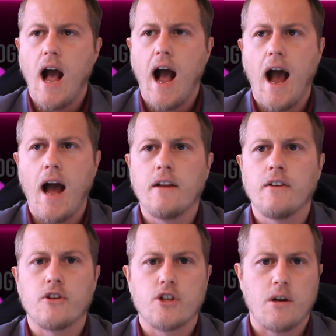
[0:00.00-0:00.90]
and
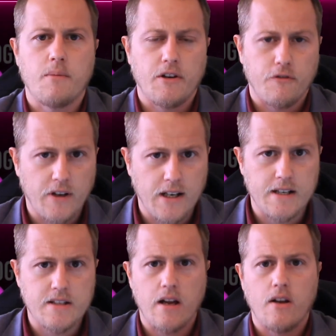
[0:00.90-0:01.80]
Chaturbate
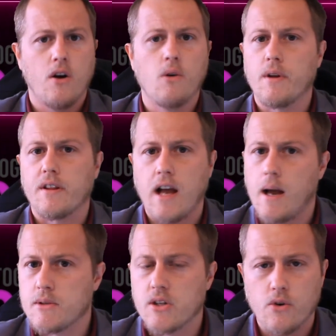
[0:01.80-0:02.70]
affiliates, along with
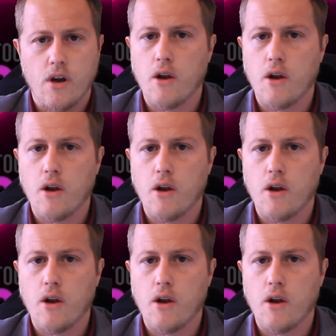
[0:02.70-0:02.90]
Cam Soda,